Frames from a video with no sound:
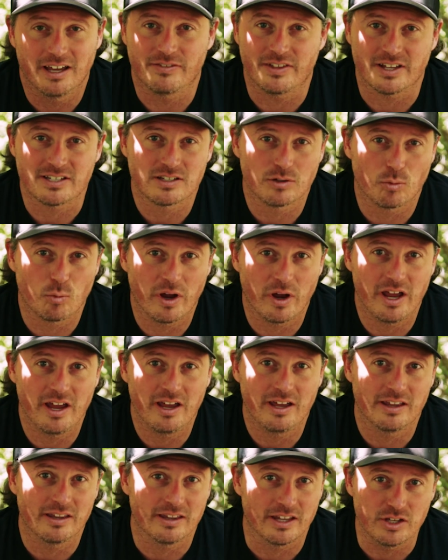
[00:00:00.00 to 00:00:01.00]
If that's the
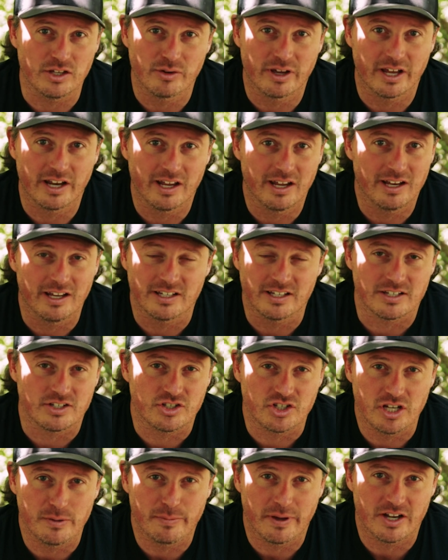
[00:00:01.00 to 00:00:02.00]
way that you get in, it's
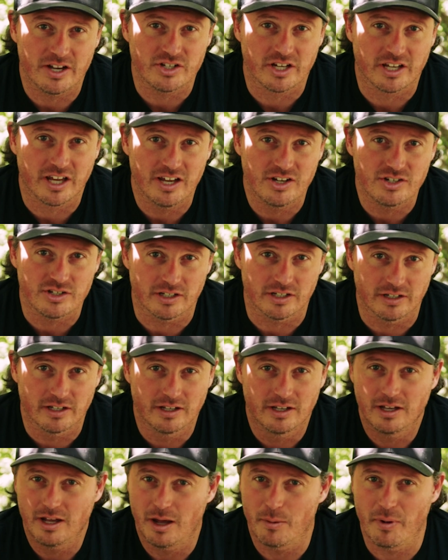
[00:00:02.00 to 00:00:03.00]
cheap education.
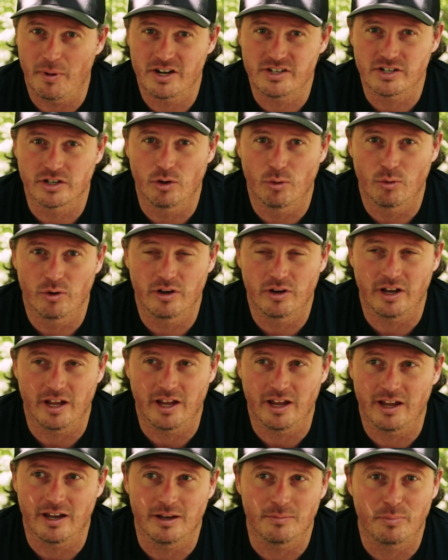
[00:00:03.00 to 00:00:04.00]
Imagine going
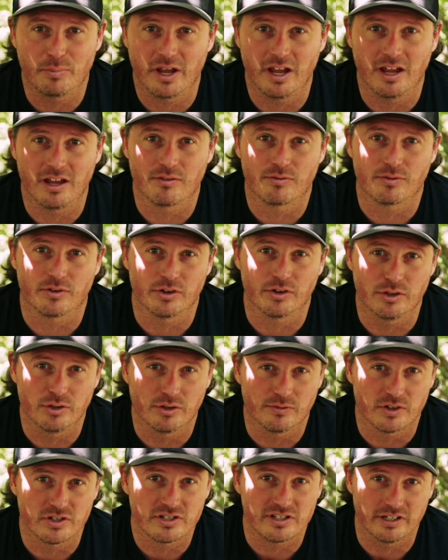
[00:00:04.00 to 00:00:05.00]
and paying for a
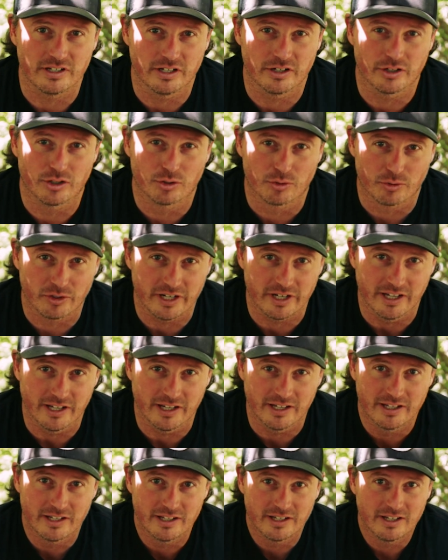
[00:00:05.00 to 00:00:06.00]
university
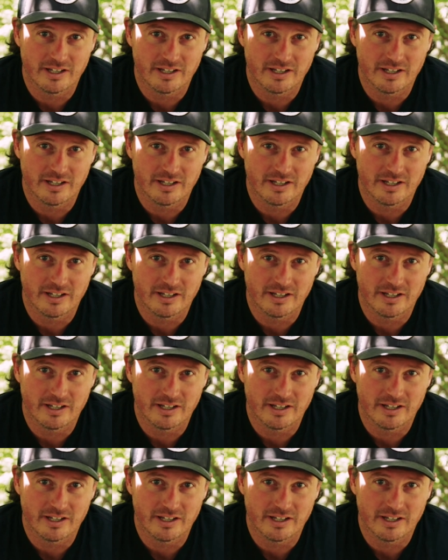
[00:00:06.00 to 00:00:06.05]
degree.